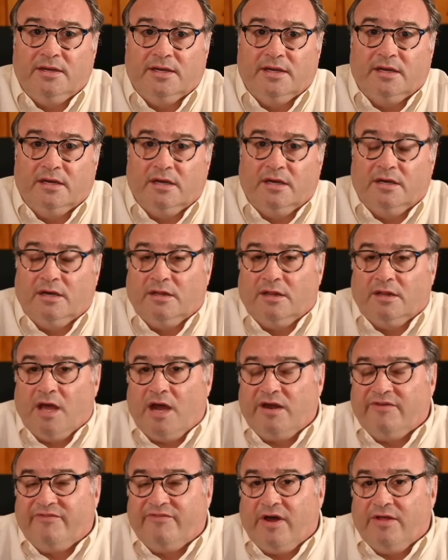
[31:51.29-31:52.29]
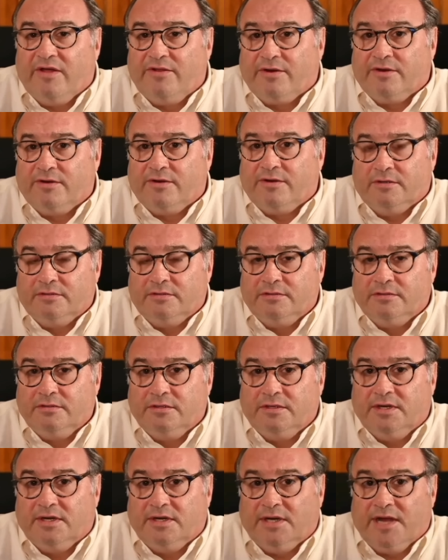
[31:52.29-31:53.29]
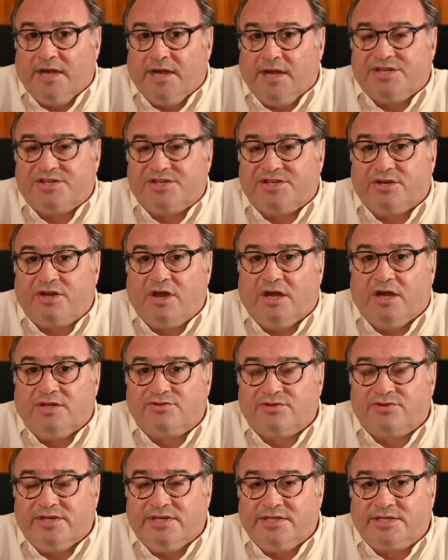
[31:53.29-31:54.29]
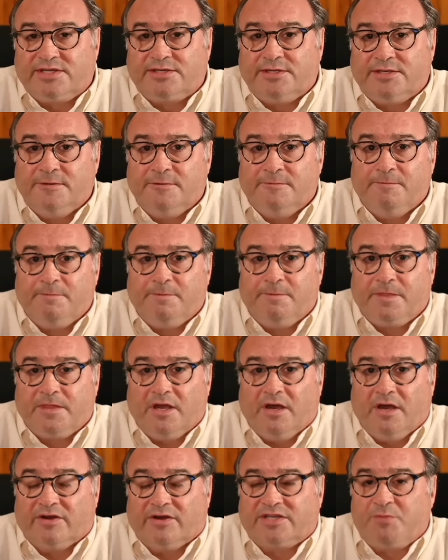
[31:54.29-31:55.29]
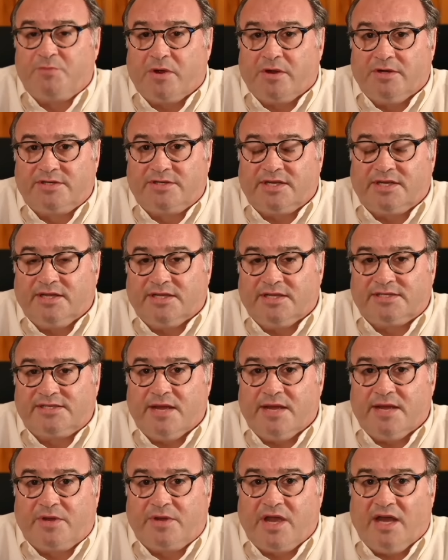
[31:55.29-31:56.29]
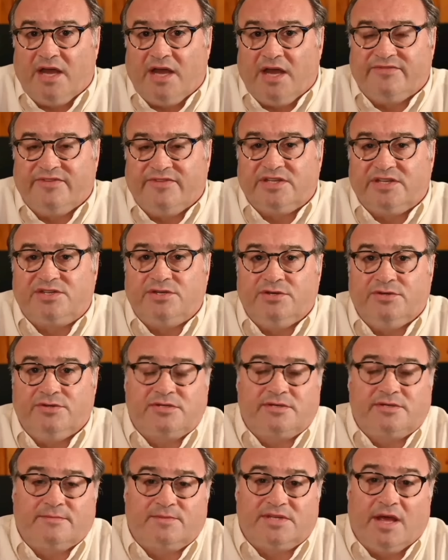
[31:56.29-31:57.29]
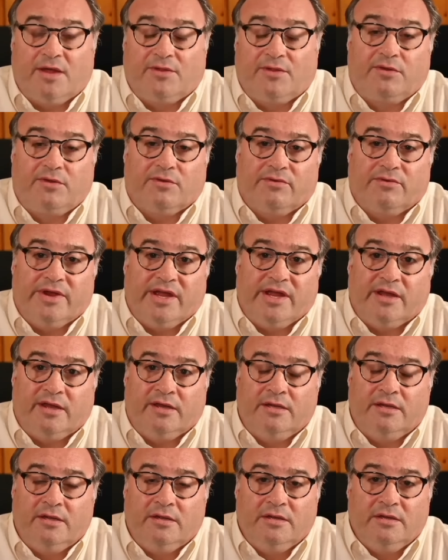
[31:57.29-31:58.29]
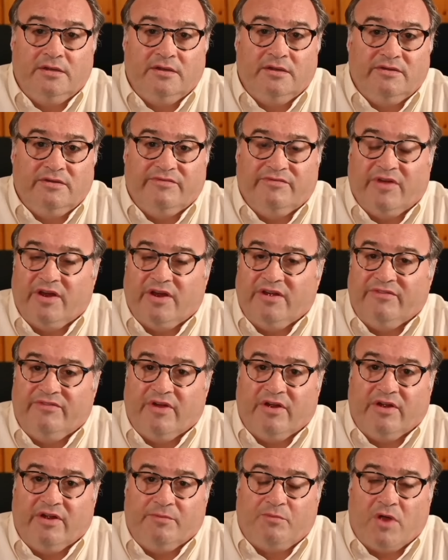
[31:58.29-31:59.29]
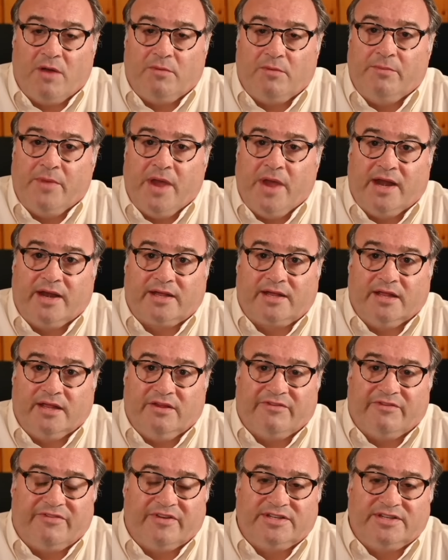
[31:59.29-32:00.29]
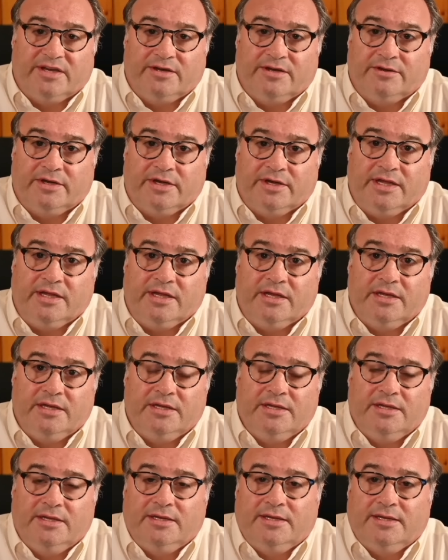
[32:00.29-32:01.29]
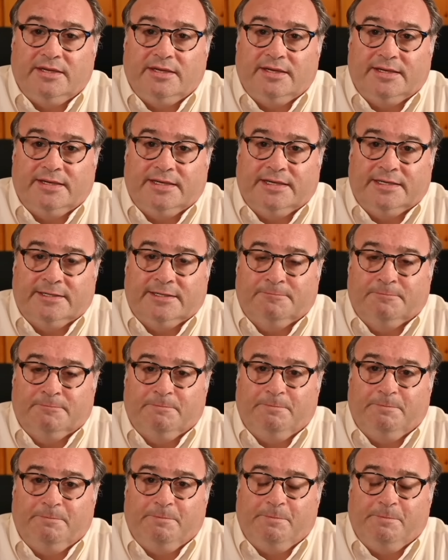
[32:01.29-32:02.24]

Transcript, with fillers: Uh, a lot of other uh, Asian countries are experiencing the same kinds of issues. South Korea, very, very problematic in their fertility. Um,